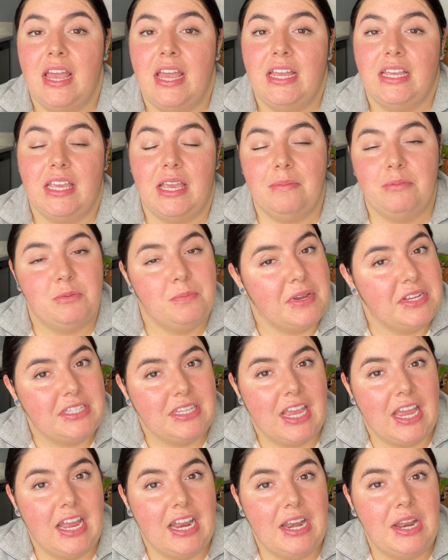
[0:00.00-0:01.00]
Keeps my
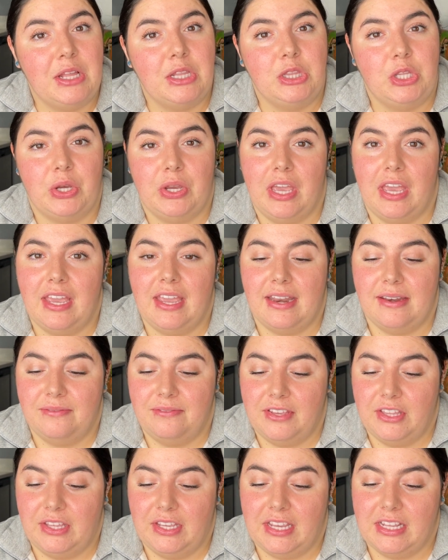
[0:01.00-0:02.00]
skin looking and
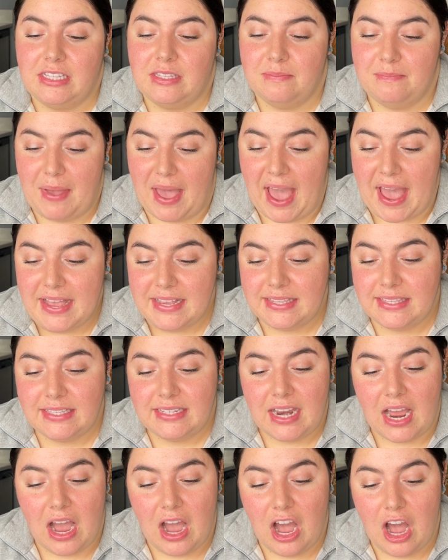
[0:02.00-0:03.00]
feeling its best.
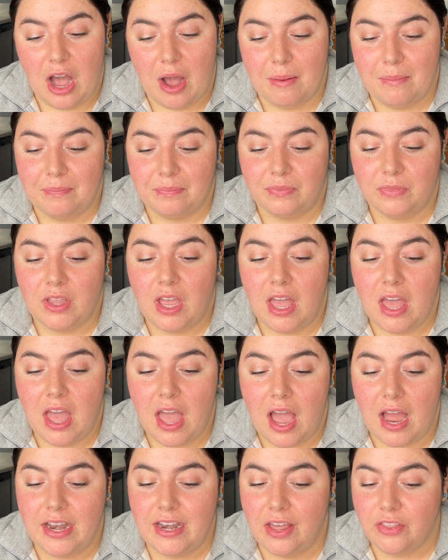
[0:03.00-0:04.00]

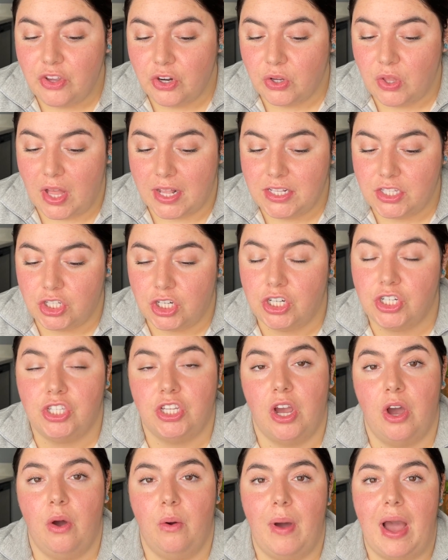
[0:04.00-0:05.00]
Another cleanser,
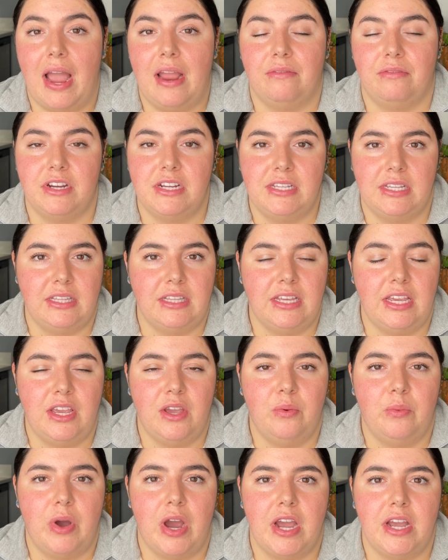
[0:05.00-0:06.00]
so I recently
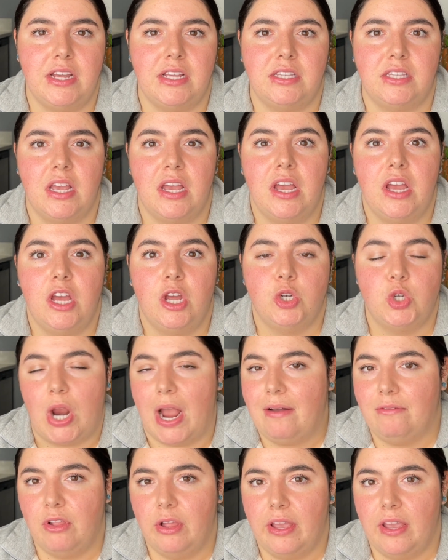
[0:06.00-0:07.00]
was
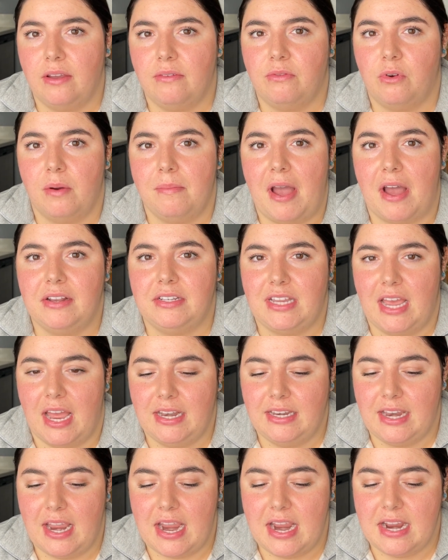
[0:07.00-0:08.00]
traveling for about
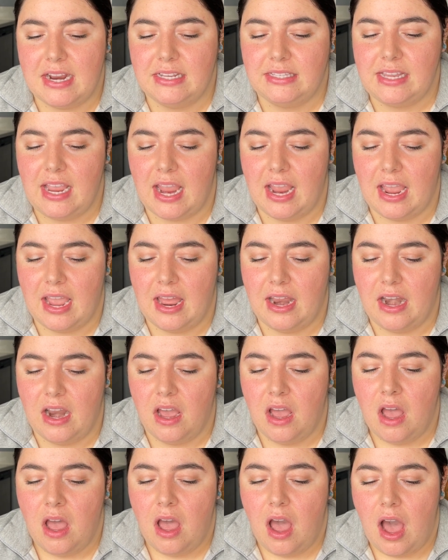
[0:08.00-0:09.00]
10 days and
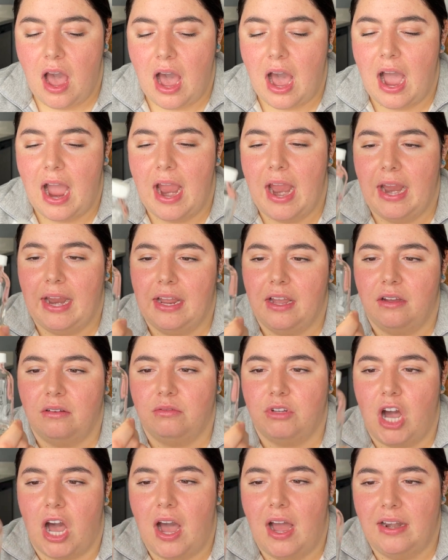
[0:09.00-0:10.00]
I
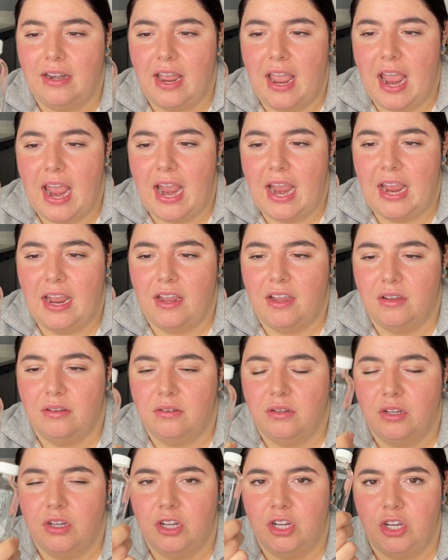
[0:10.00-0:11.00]
got a
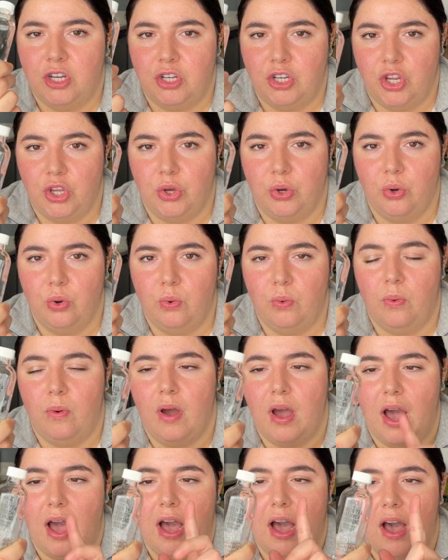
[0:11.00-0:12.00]
new
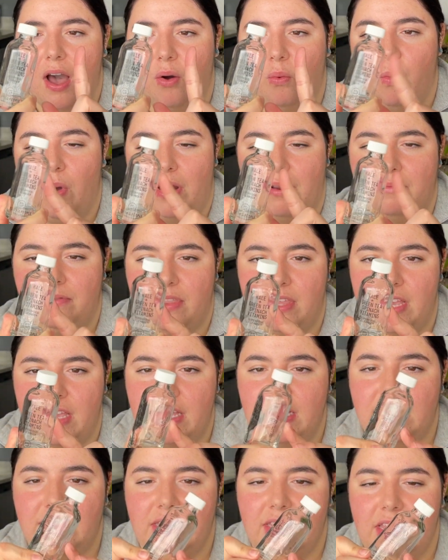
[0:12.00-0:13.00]
one of
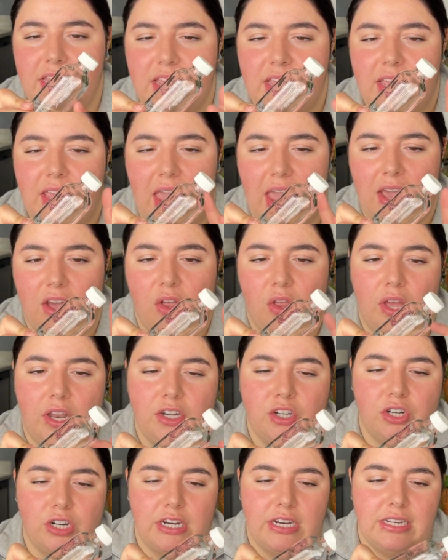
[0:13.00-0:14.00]
these, the kale
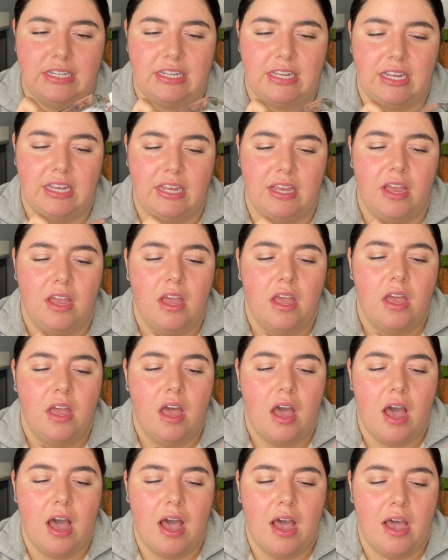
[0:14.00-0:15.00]
and green tea
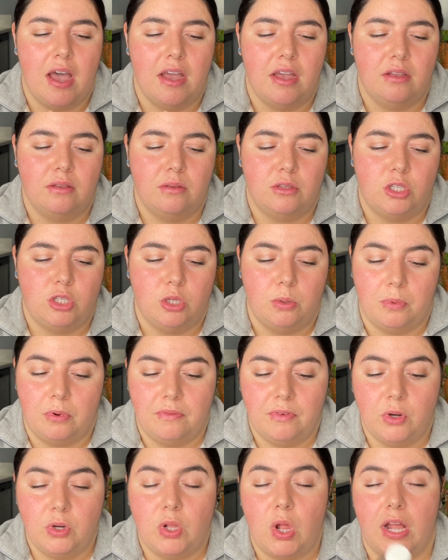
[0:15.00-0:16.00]

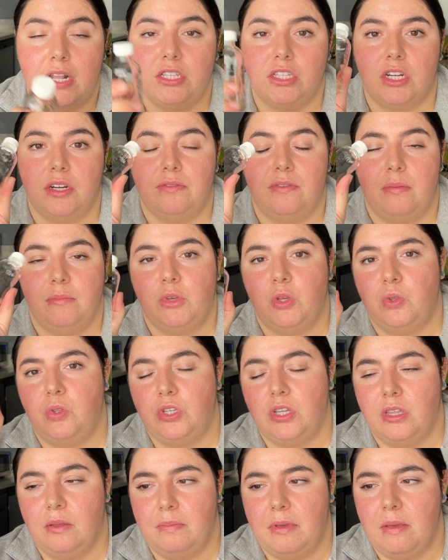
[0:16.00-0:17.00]
superfood cleanser from Youth
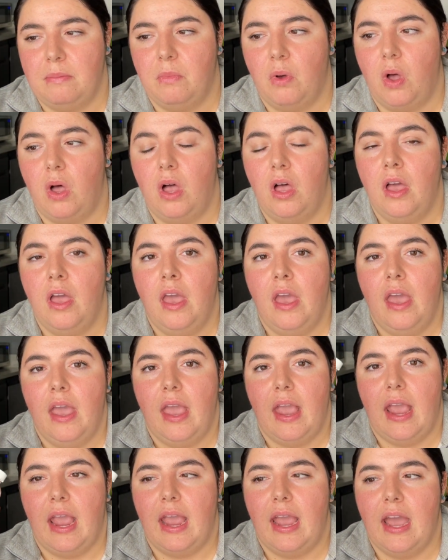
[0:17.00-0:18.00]
to the People.
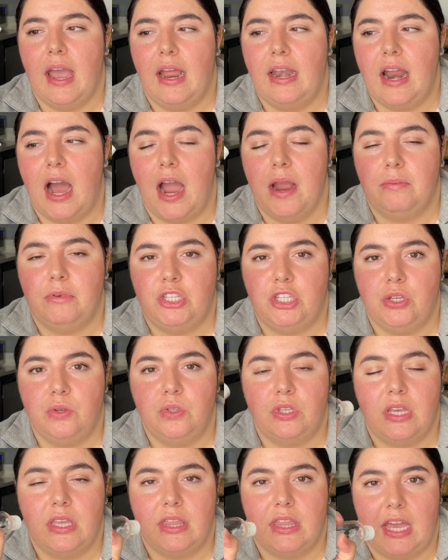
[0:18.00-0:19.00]
And I was
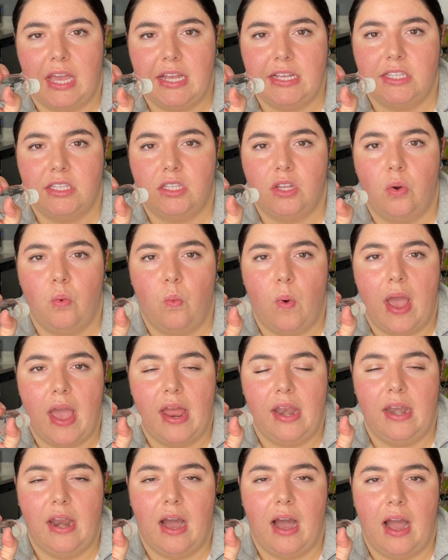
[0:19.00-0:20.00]
using this
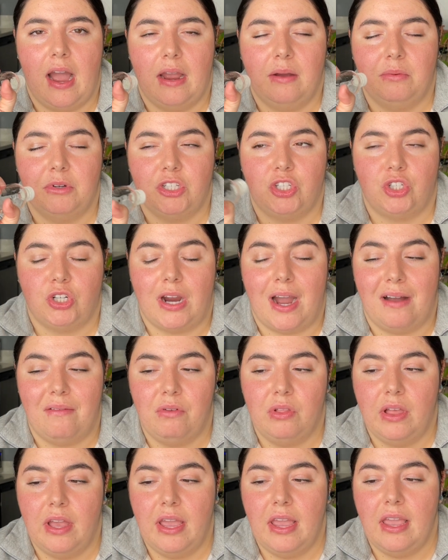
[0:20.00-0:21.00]
when I was
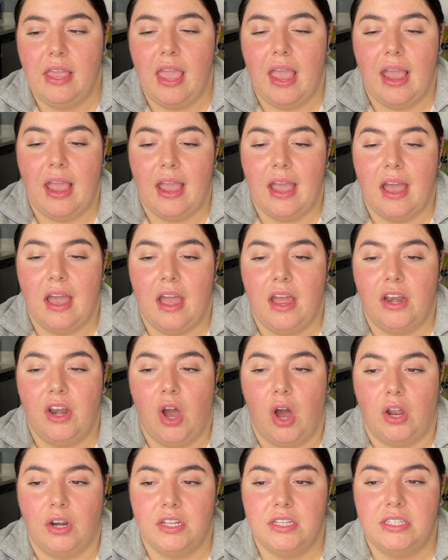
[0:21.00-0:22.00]
traveling, and
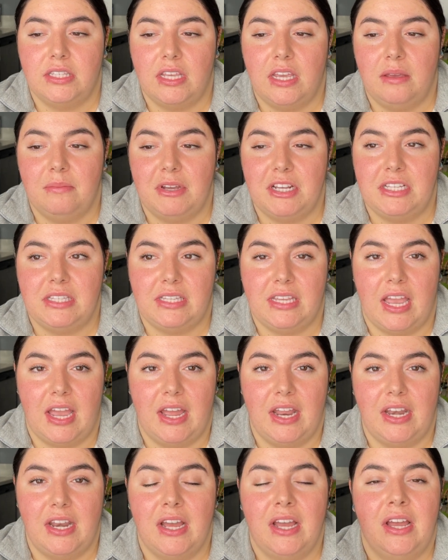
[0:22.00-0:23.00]
honestly, my
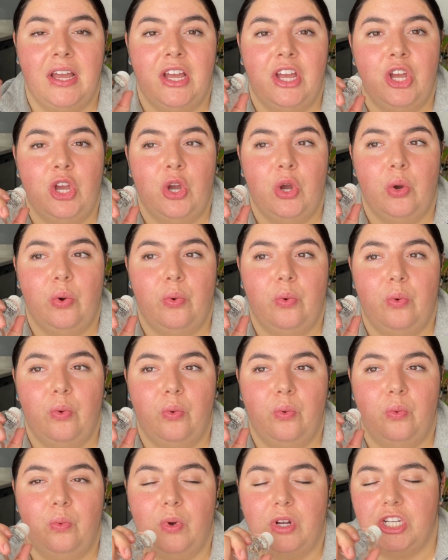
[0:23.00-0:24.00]
skin
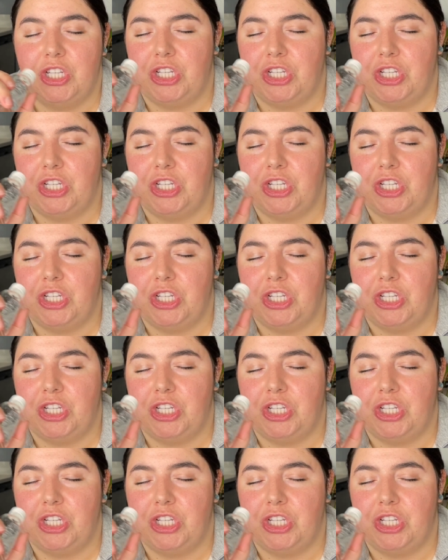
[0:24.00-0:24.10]
was